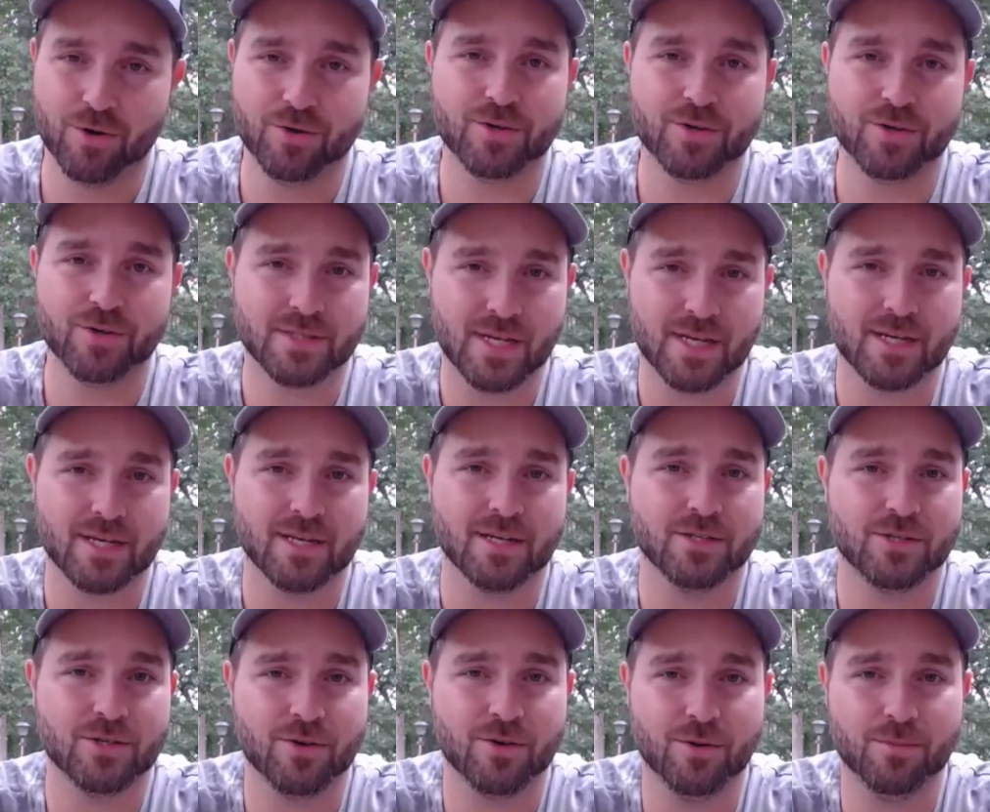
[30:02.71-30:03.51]
You can take it
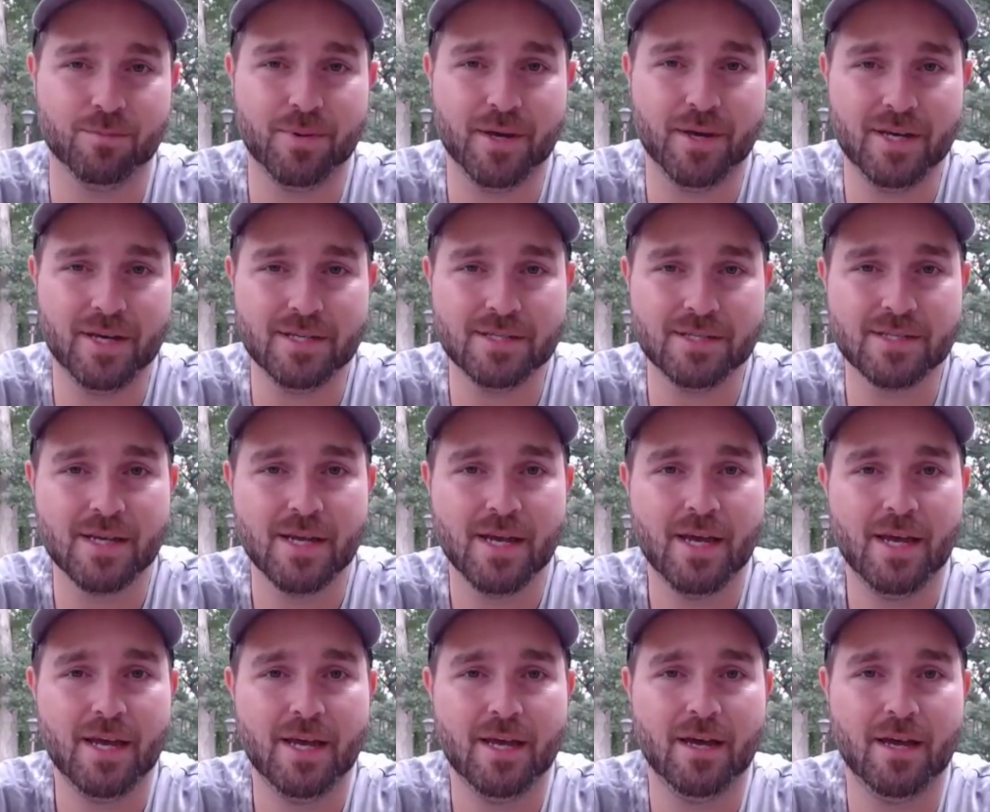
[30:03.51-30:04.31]
at your own pace.
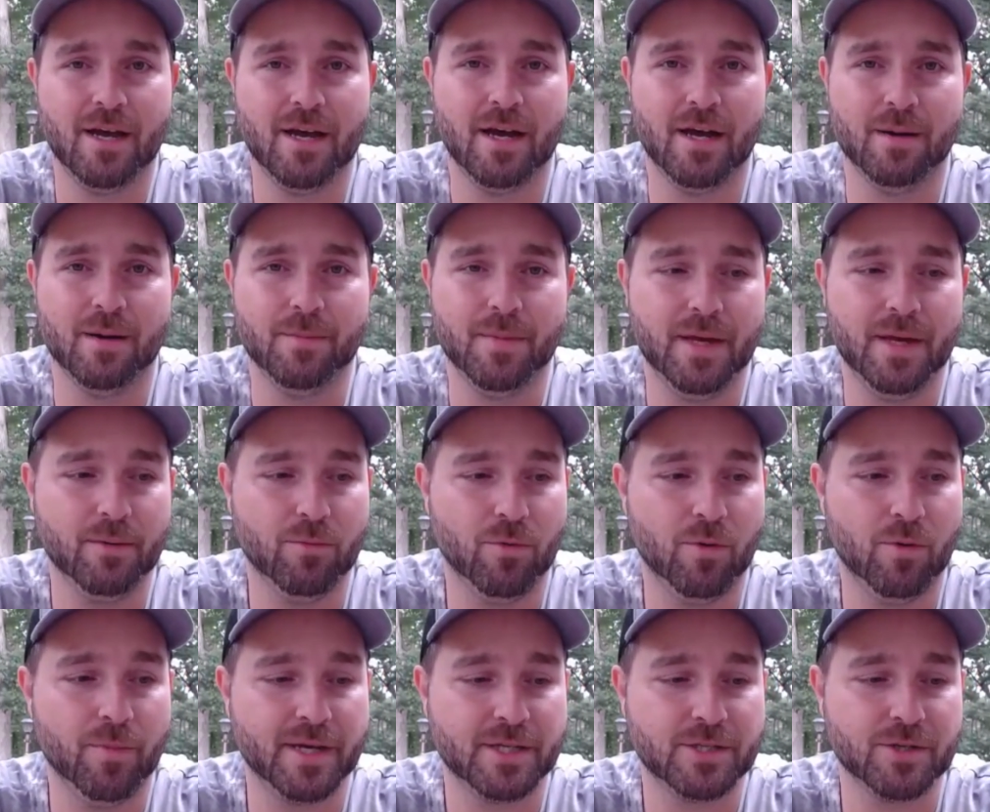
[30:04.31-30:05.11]
And
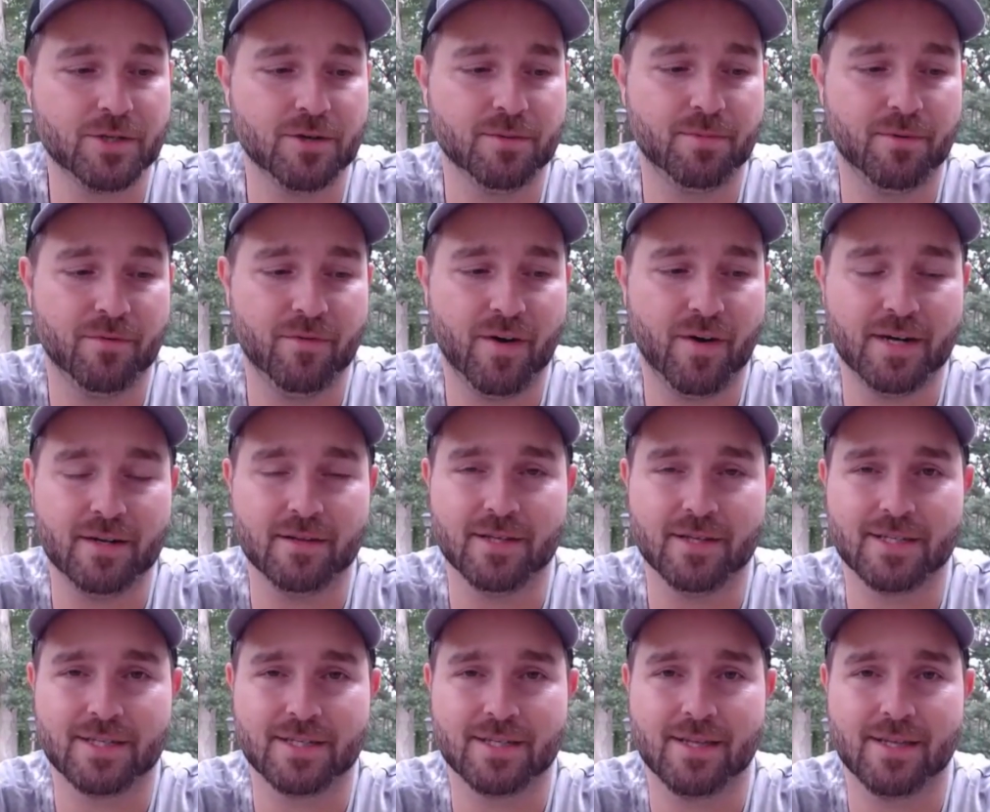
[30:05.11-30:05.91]
we'll make sure to provide a
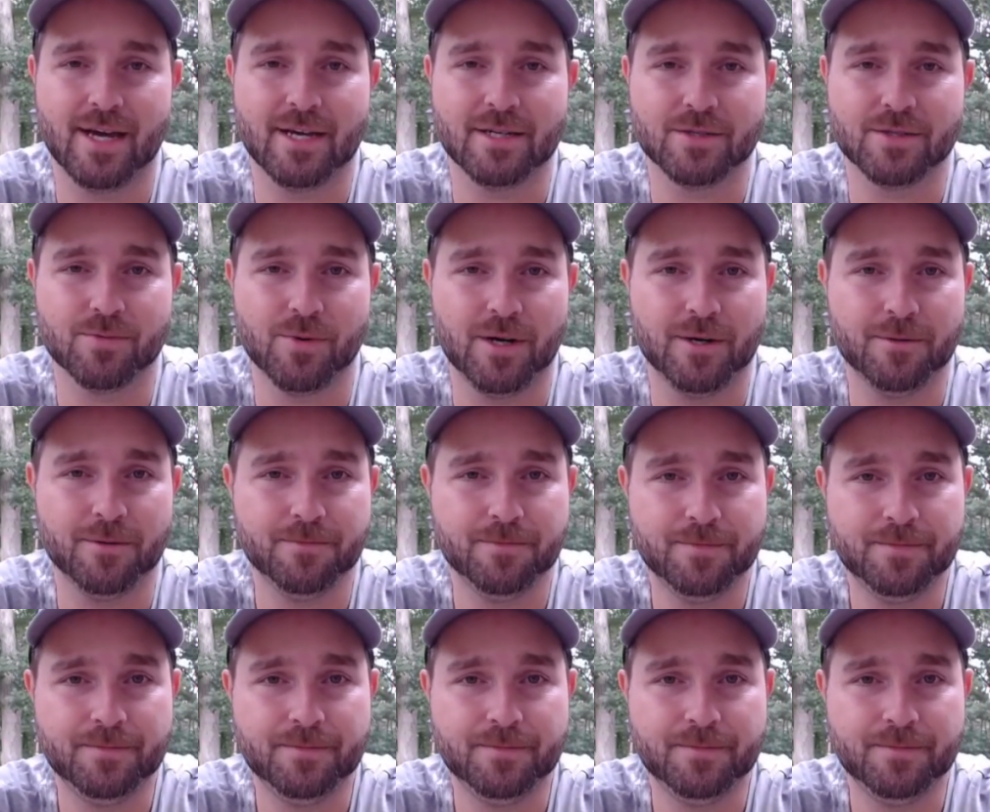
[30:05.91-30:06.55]
link to that as well.